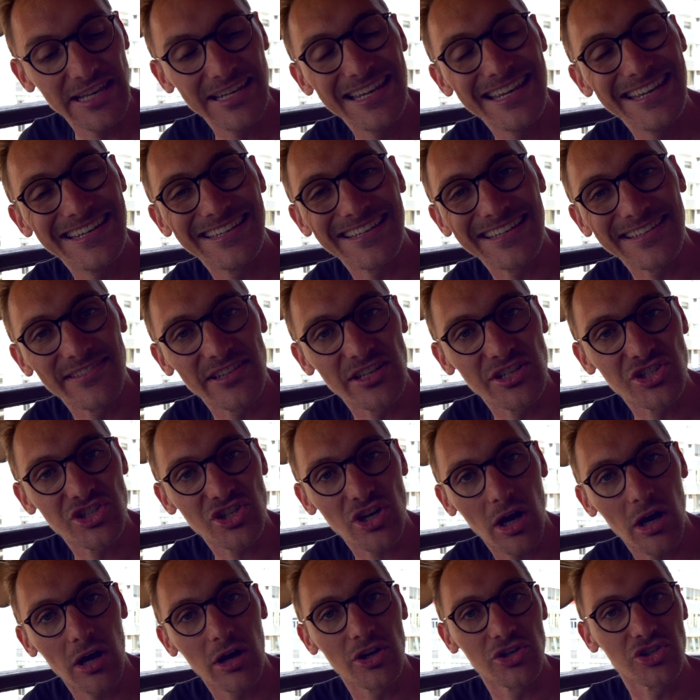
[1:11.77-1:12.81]
leading the
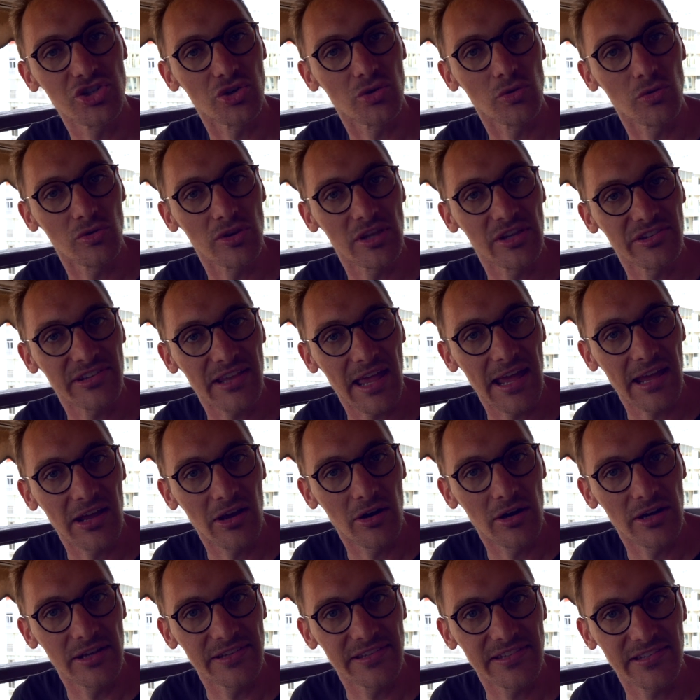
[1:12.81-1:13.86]
charge in all this
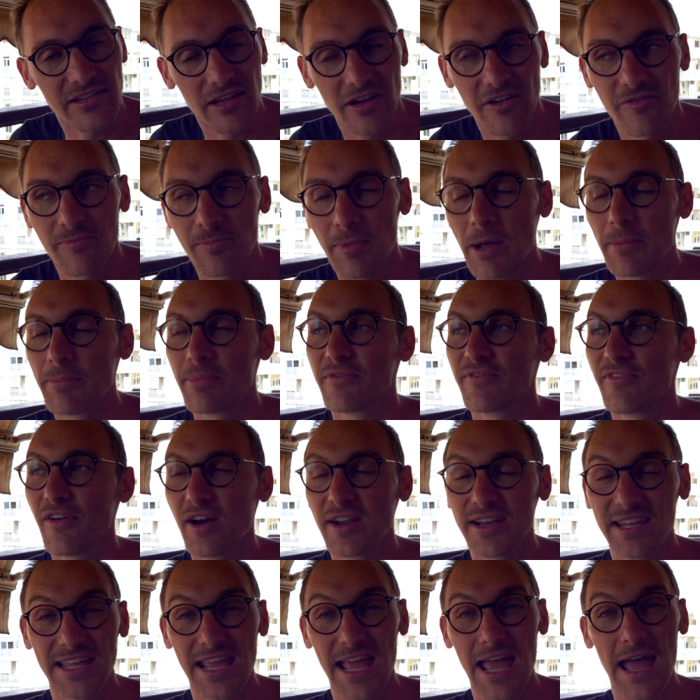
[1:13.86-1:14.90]
AI stuff by
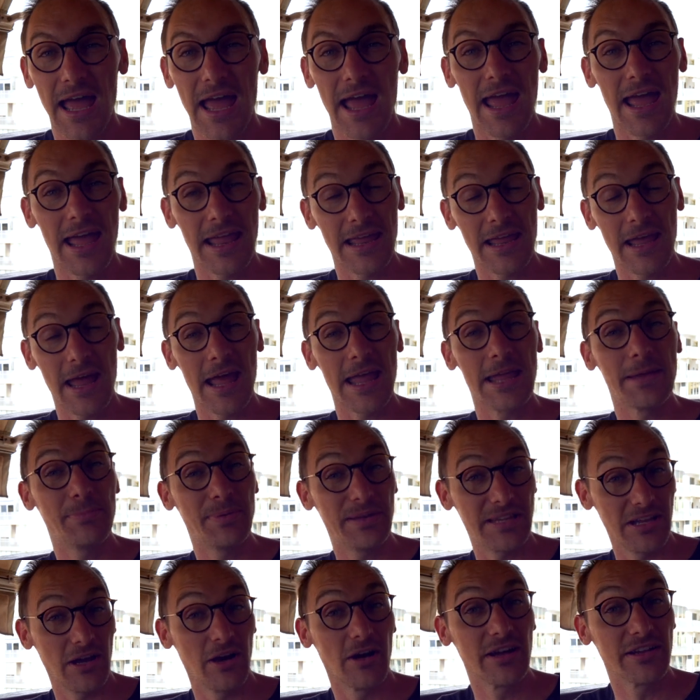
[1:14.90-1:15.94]
providing
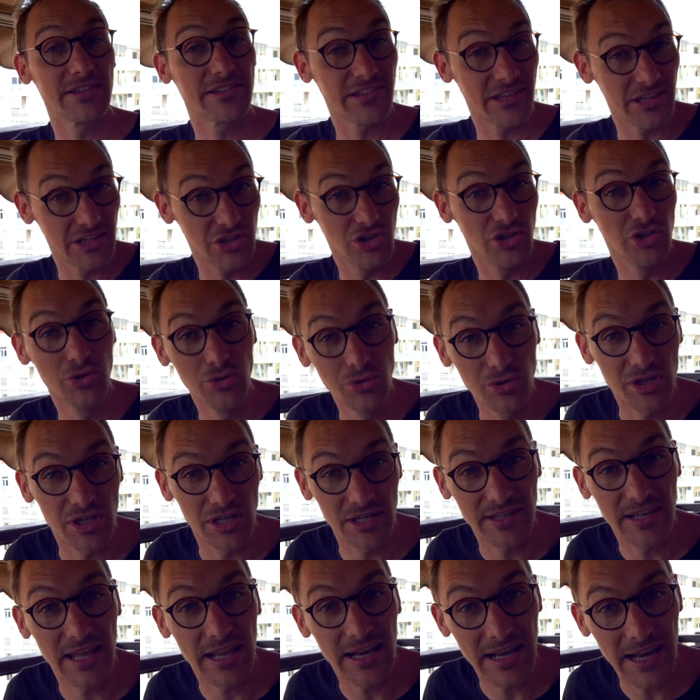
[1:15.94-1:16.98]
APIs that you
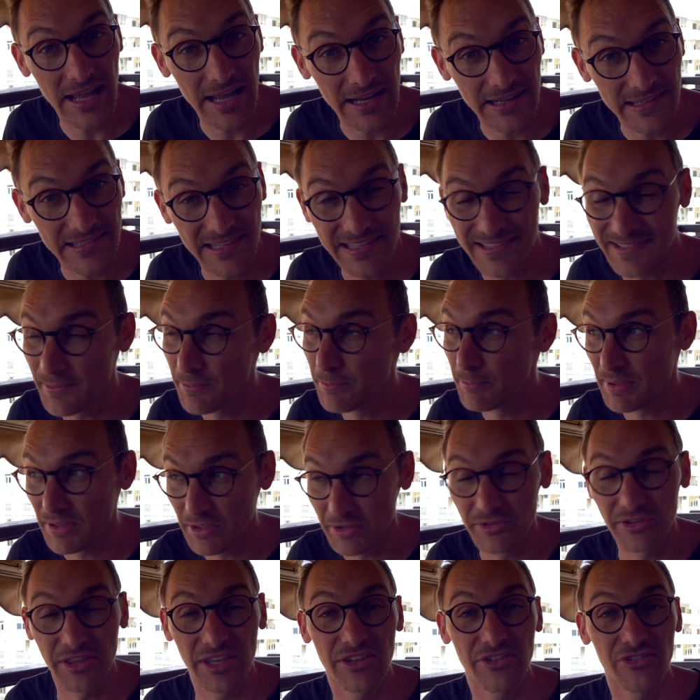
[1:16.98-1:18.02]
can then access and
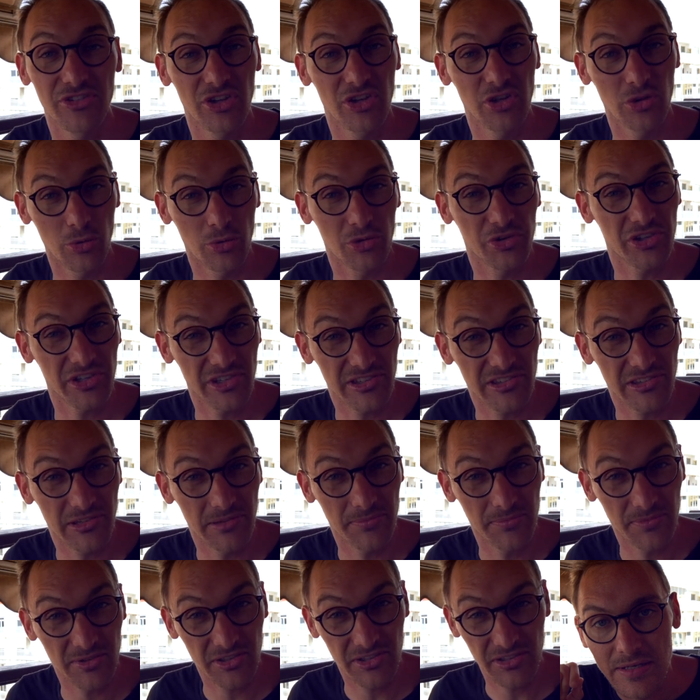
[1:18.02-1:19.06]
build into your
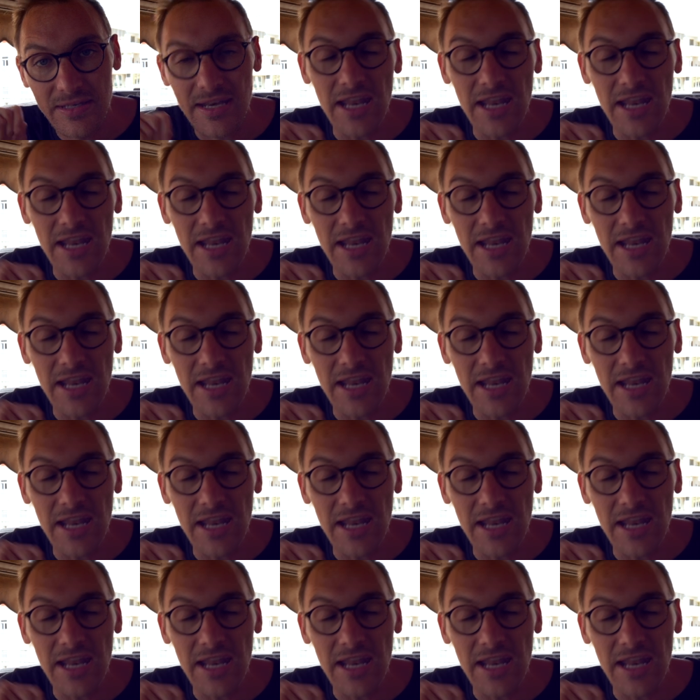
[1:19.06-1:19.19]
systems.